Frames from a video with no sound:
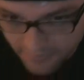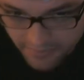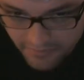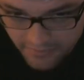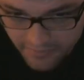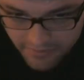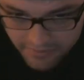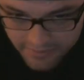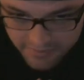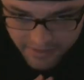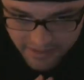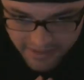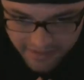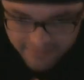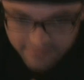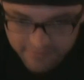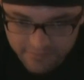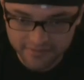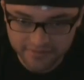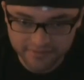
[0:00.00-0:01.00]
what was
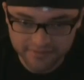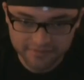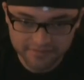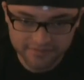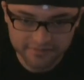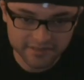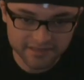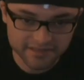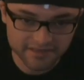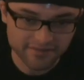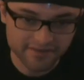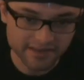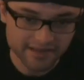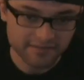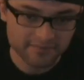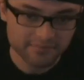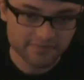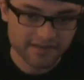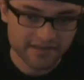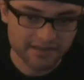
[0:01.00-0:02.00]
possible to be
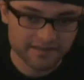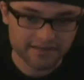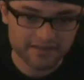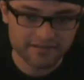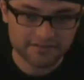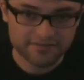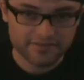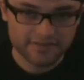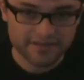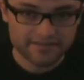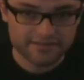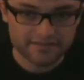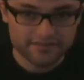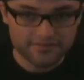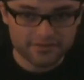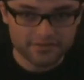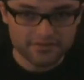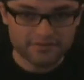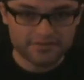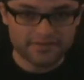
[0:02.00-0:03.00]
developed at the interface of
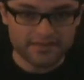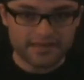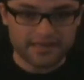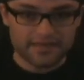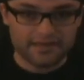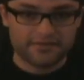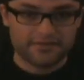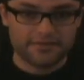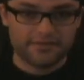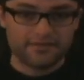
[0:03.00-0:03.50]
neuroscience,